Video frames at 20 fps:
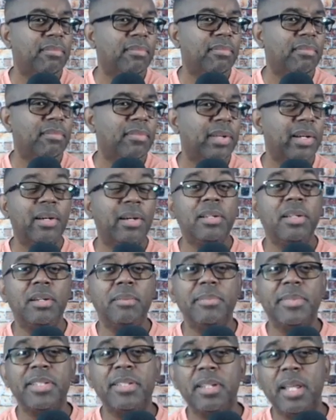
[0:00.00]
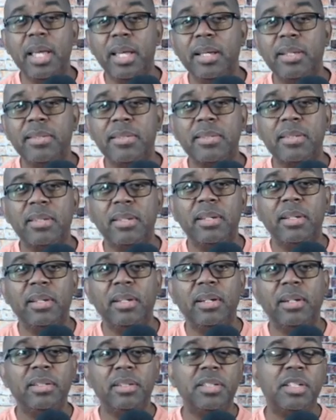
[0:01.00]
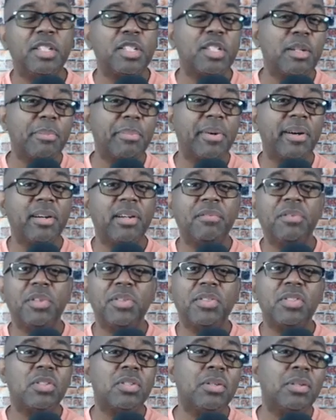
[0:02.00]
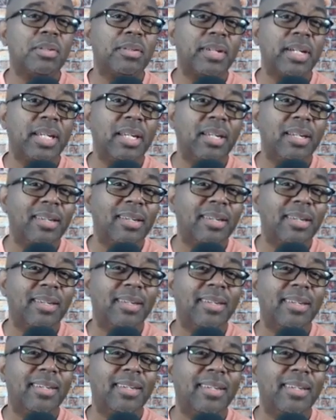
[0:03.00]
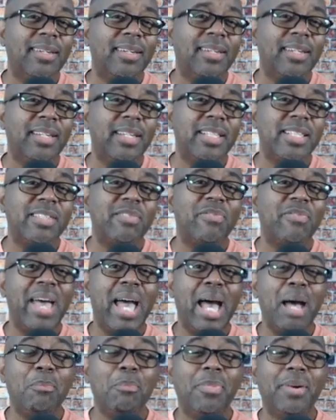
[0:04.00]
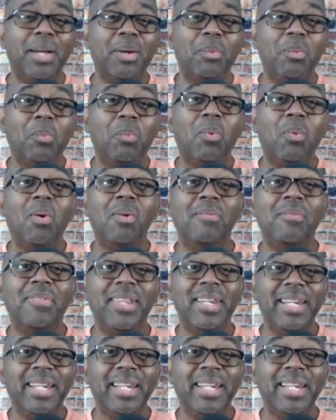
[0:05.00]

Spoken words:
And all your mistakes are just a part of your story. It's fabric woven